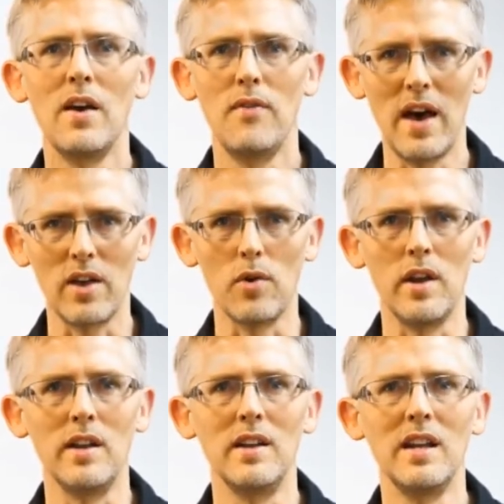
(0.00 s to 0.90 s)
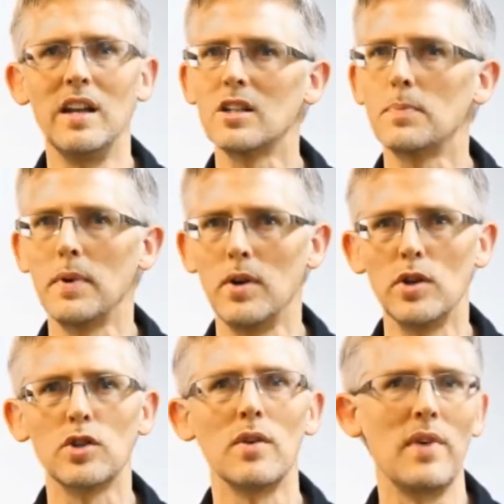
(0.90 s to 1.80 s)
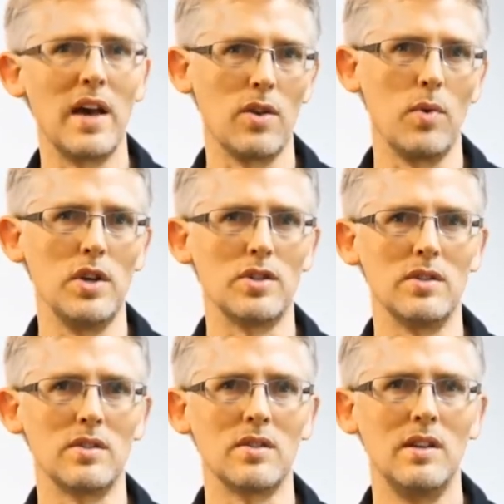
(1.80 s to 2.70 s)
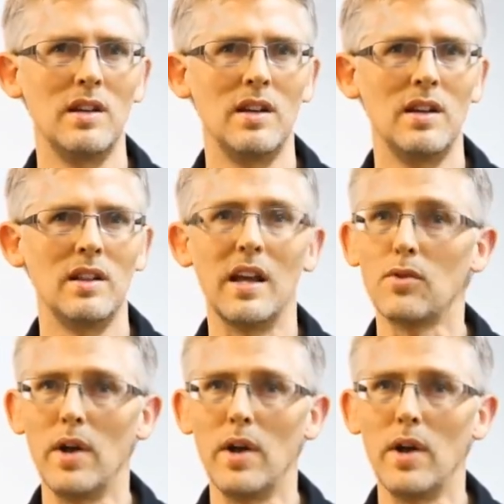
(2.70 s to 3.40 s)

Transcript: evaluated in experiential evaluations, like